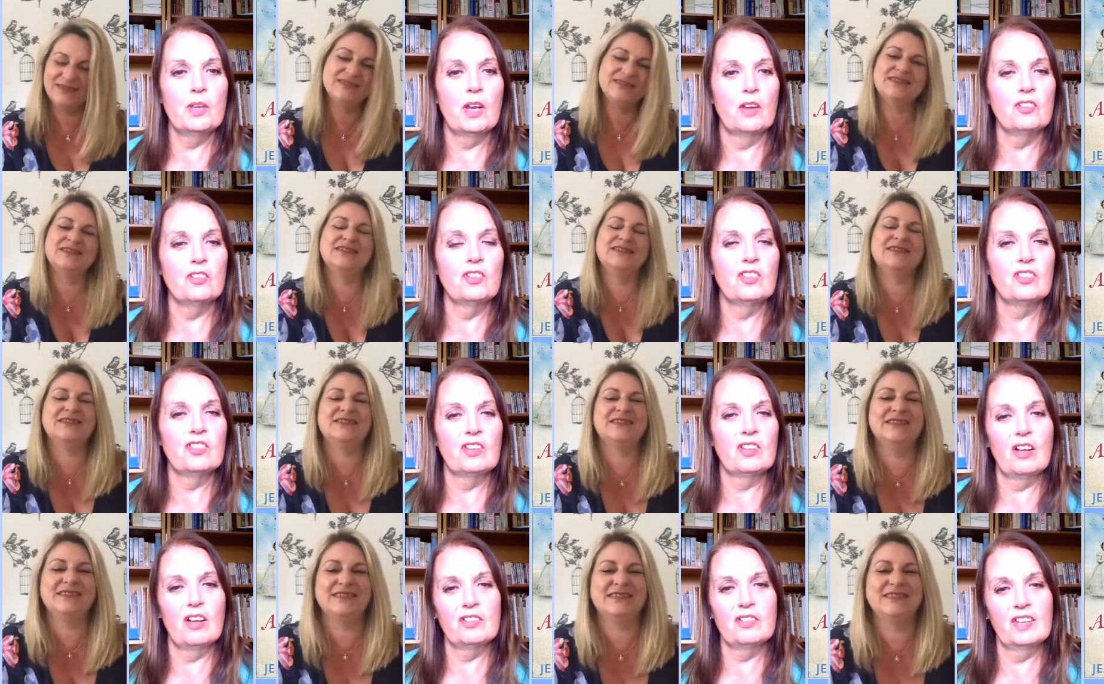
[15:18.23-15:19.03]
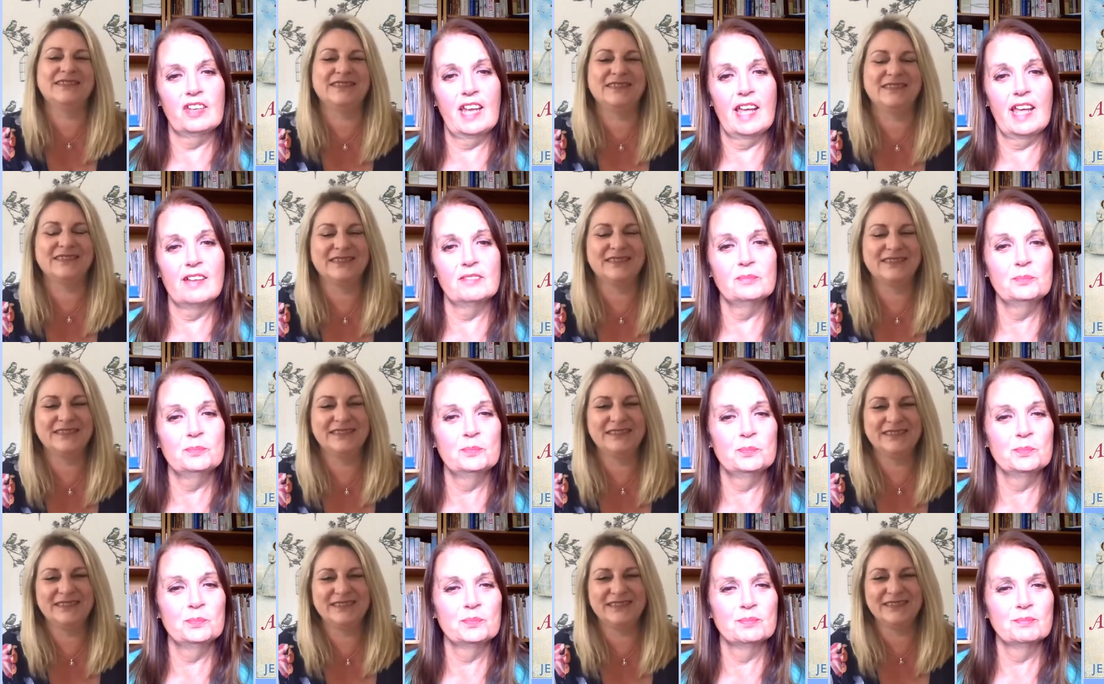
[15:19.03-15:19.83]
Speaker 1: starting
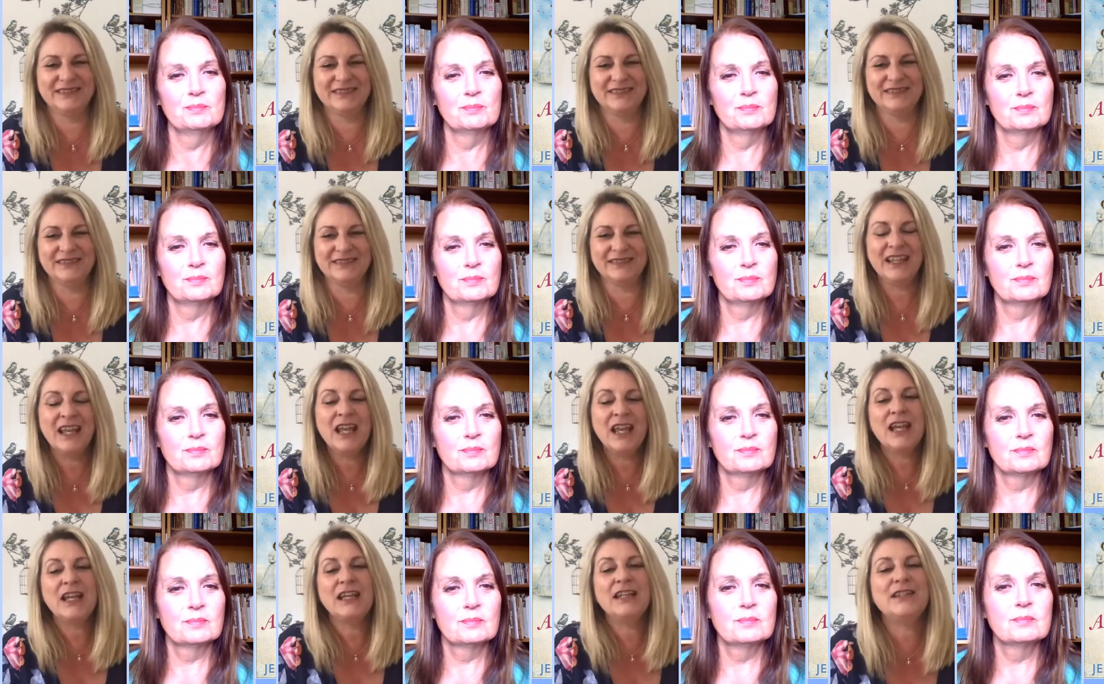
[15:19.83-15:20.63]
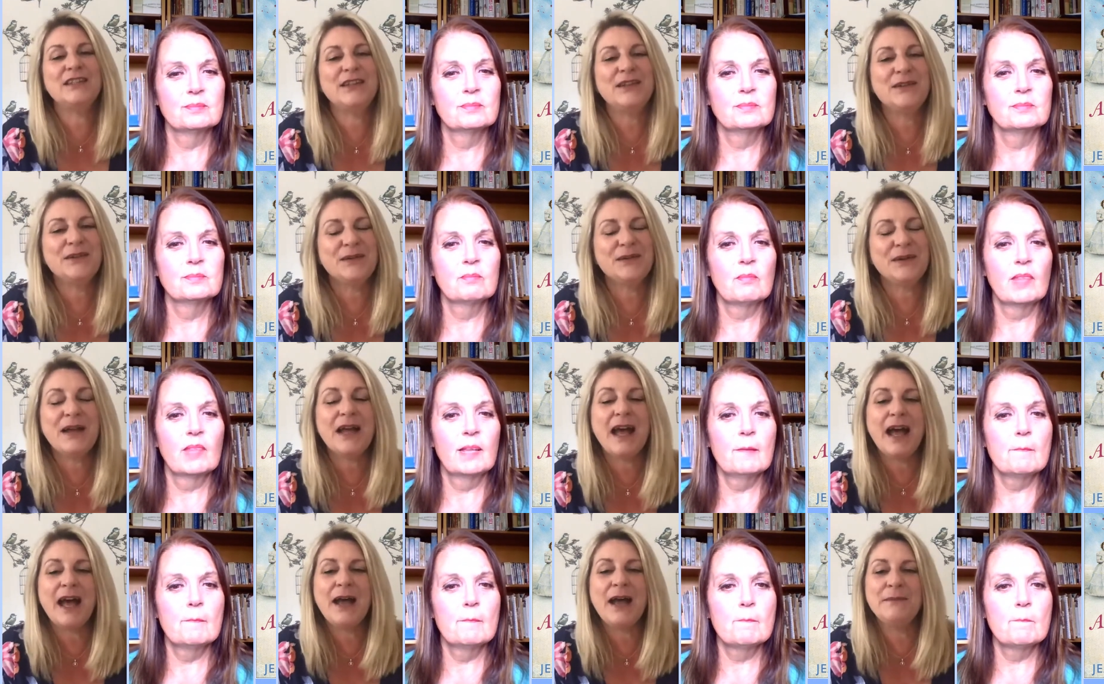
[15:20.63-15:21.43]
out.
Speaker 2: So
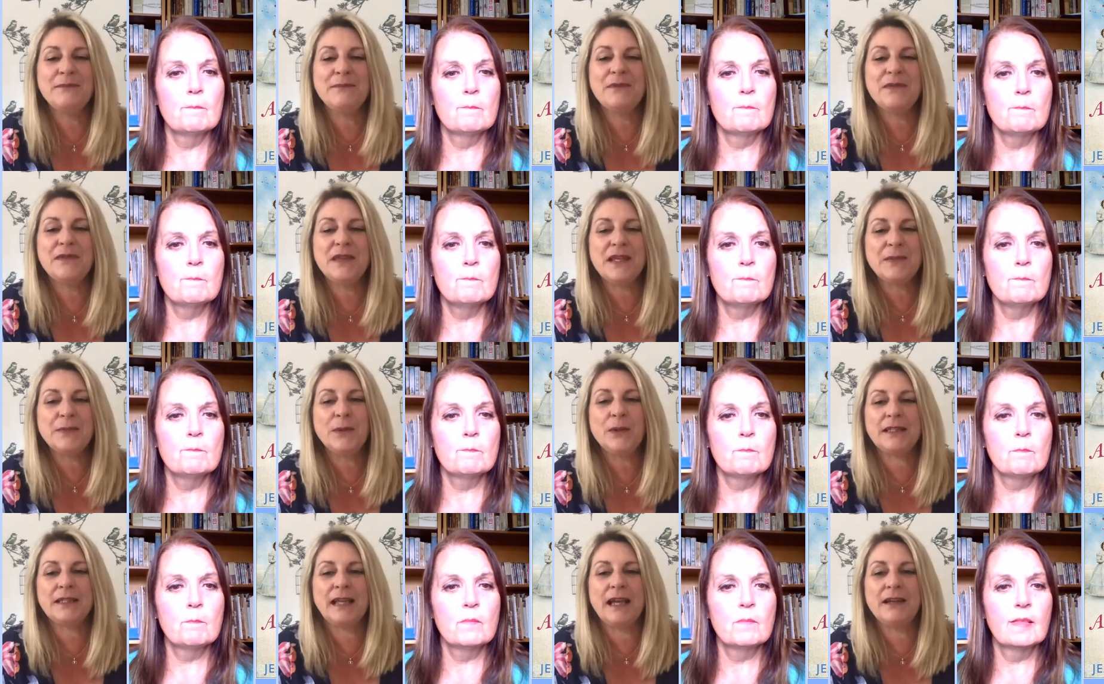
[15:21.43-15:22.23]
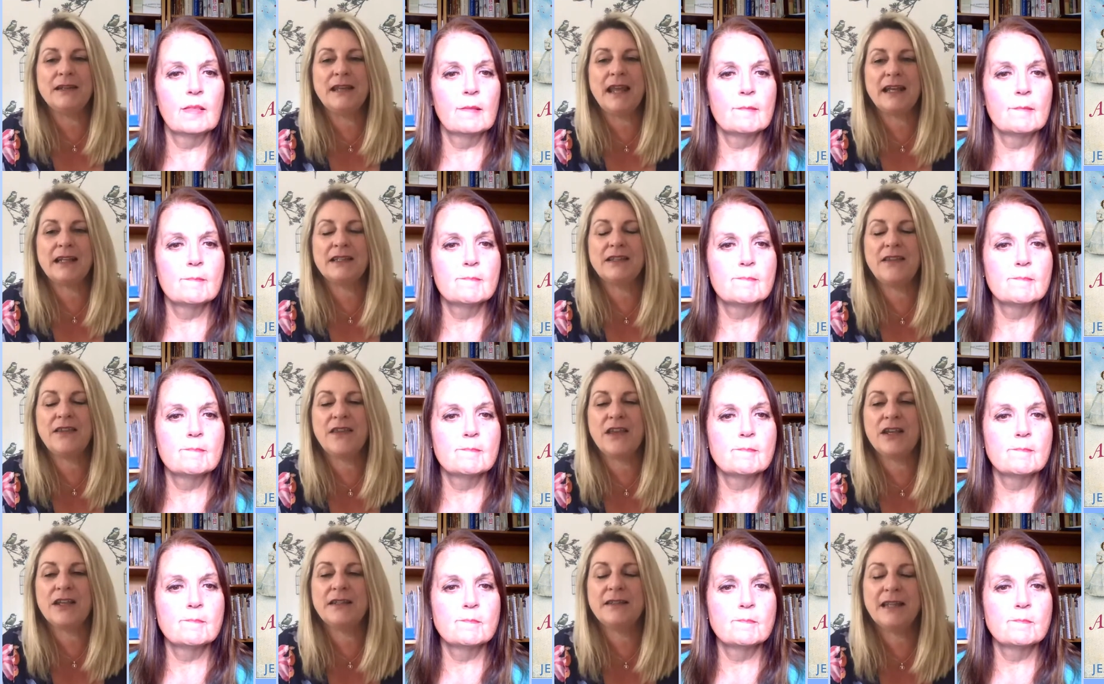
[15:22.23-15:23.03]
um, this book's out next
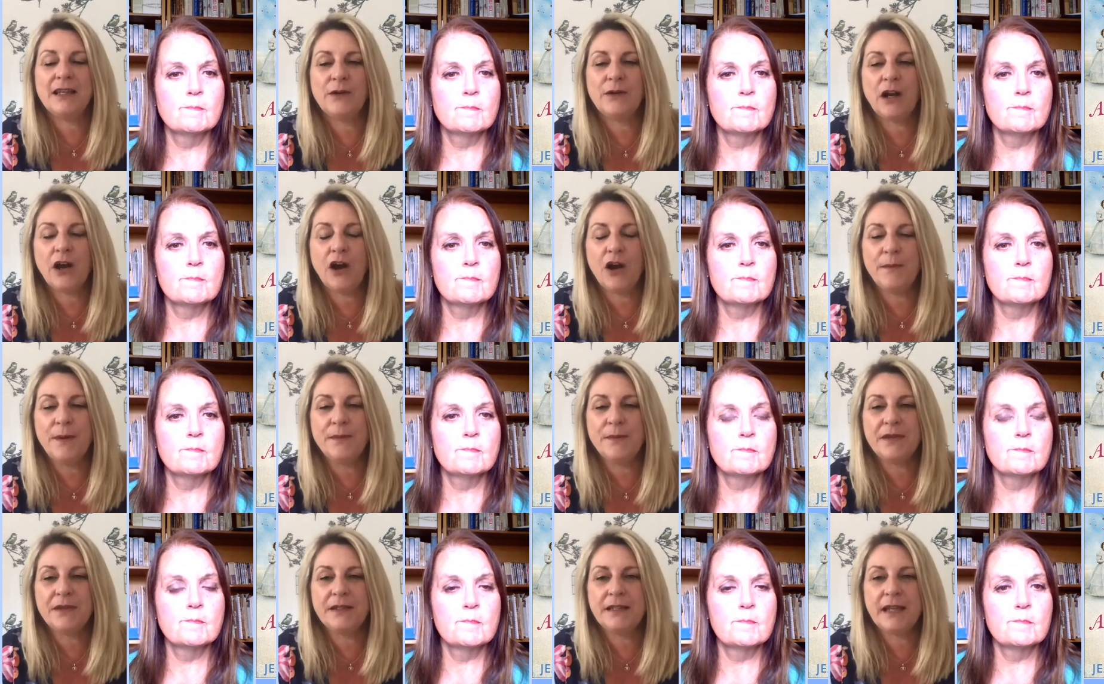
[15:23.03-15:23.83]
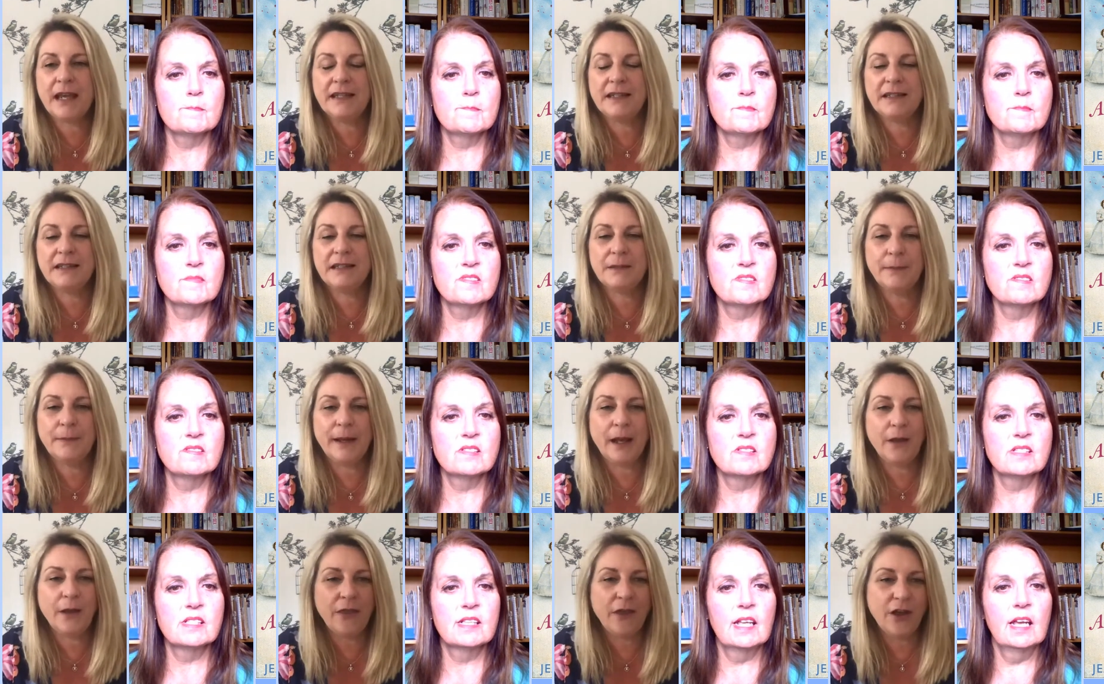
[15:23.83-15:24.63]
Thursday. I can't remember the date. It's
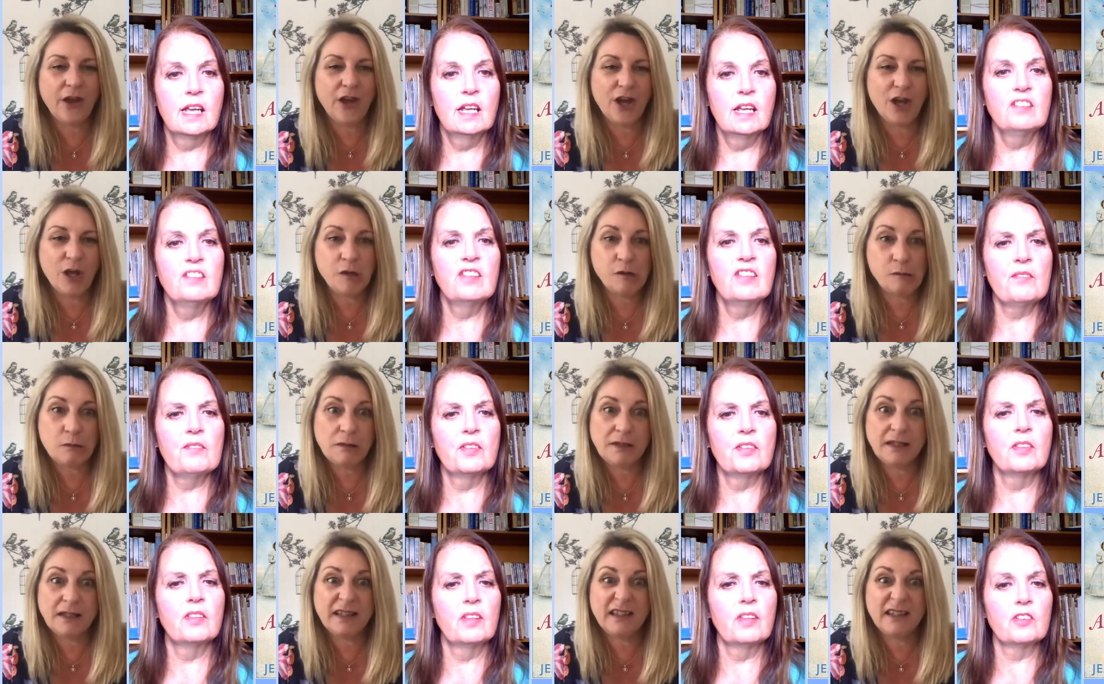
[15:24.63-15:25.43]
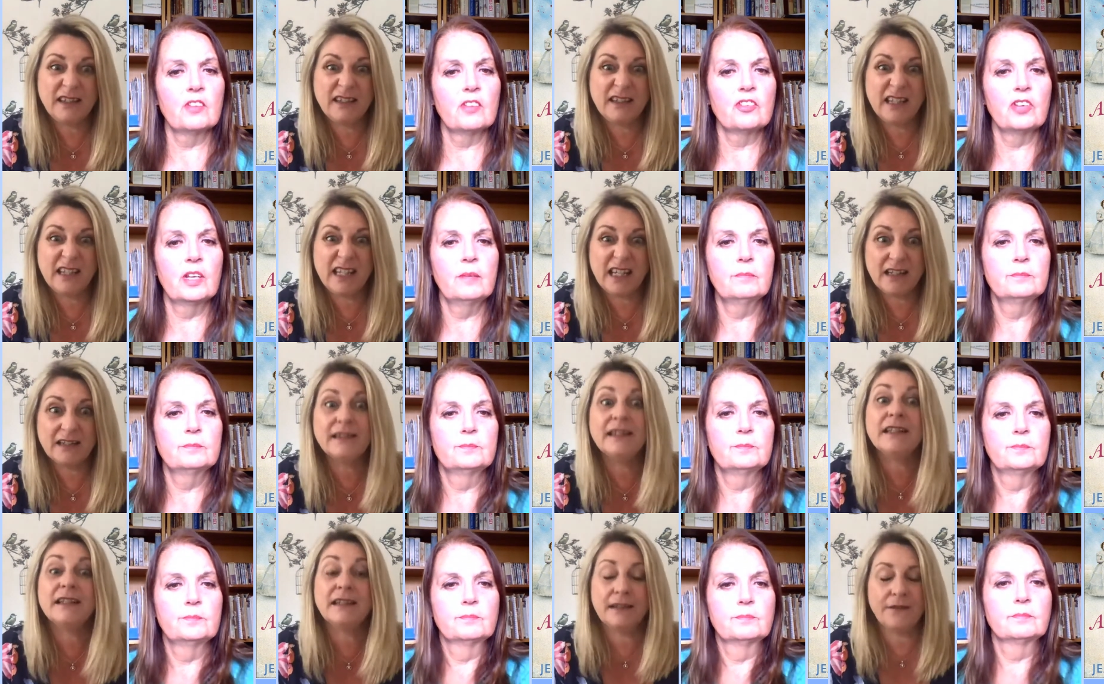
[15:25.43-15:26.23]
about the seventh, actually
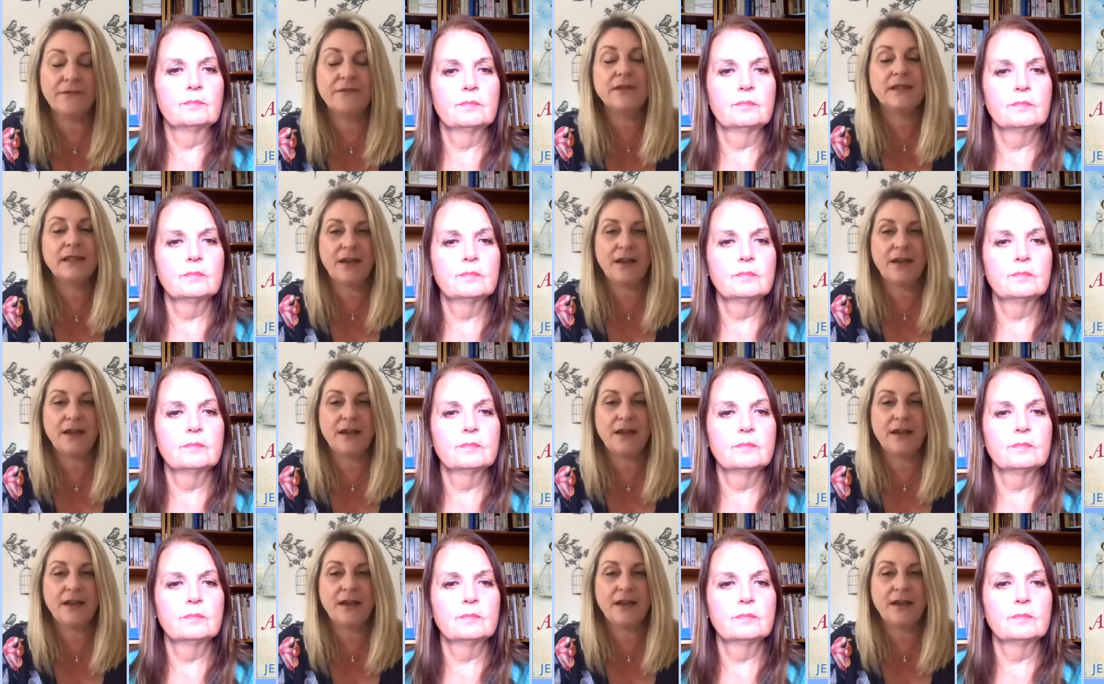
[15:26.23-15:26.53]
sixth or